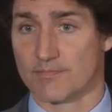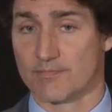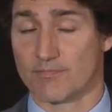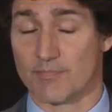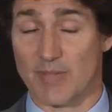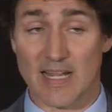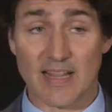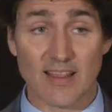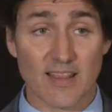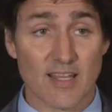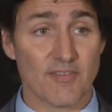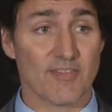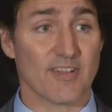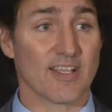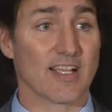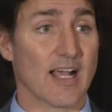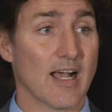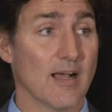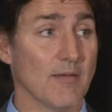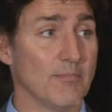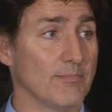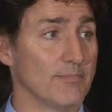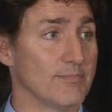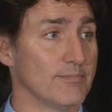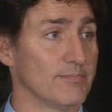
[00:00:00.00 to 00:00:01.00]
By living
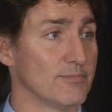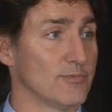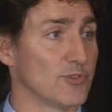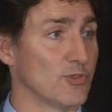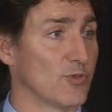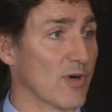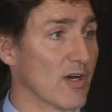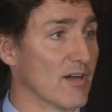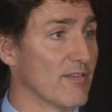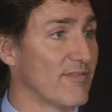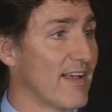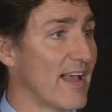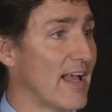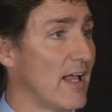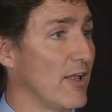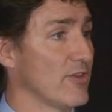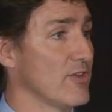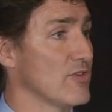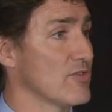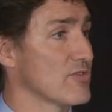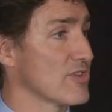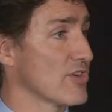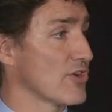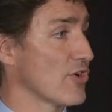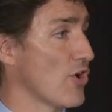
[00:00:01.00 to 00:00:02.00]
up to our
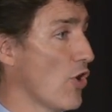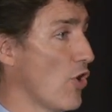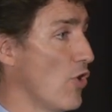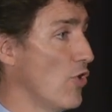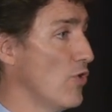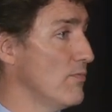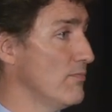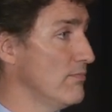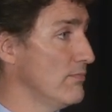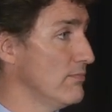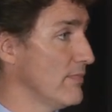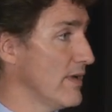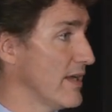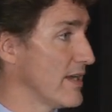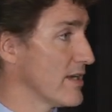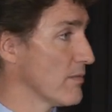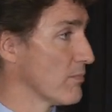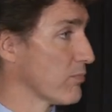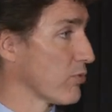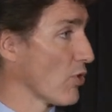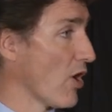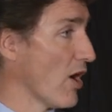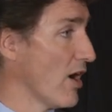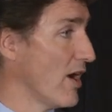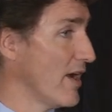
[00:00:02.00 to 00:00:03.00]
values at home and
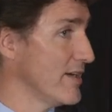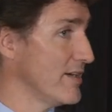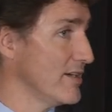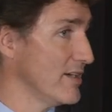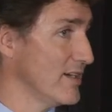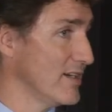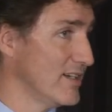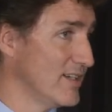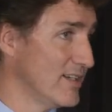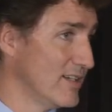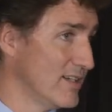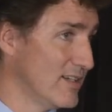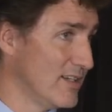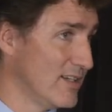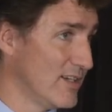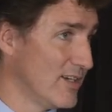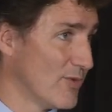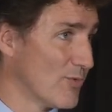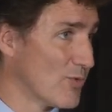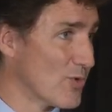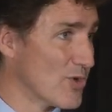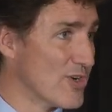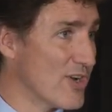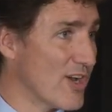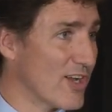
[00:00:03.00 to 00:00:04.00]
abroad,
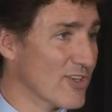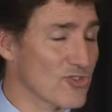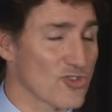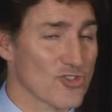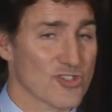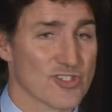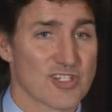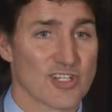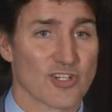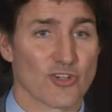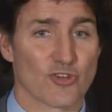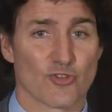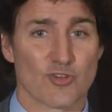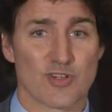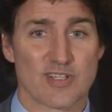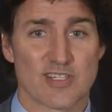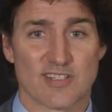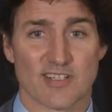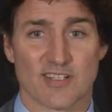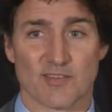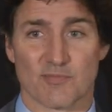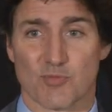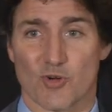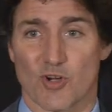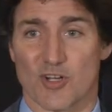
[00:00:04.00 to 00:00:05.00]
we're not just
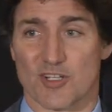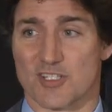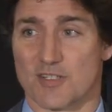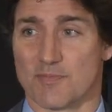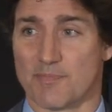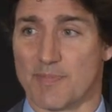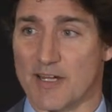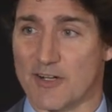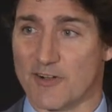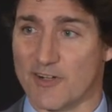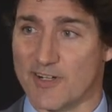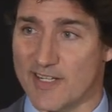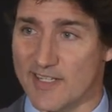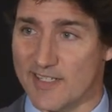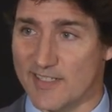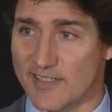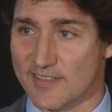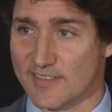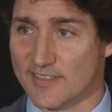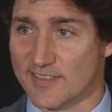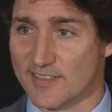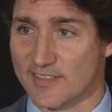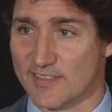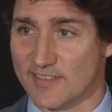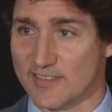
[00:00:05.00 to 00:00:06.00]
increasing prosperity,
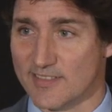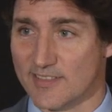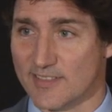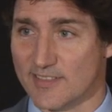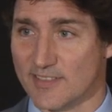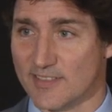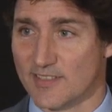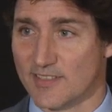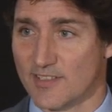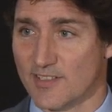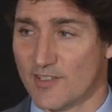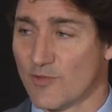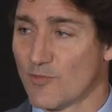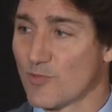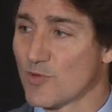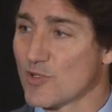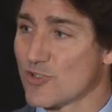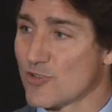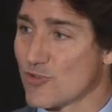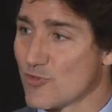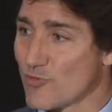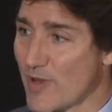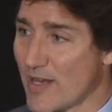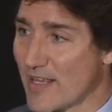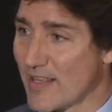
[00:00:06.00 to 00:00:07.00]
we're
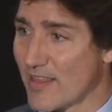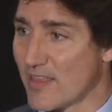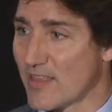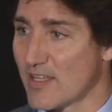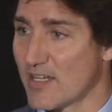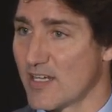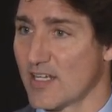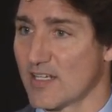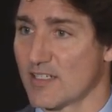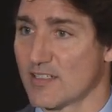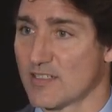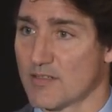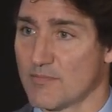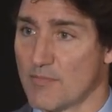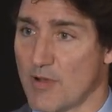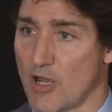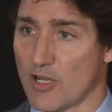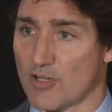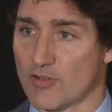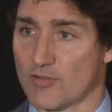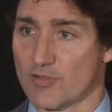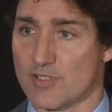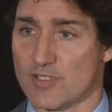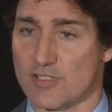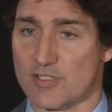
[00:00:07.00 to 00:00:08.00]
strengthening
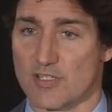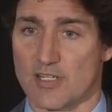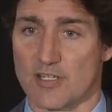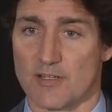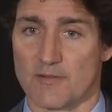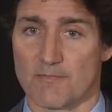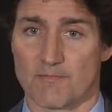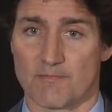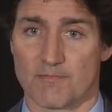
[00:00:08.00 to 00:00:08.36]
democracy.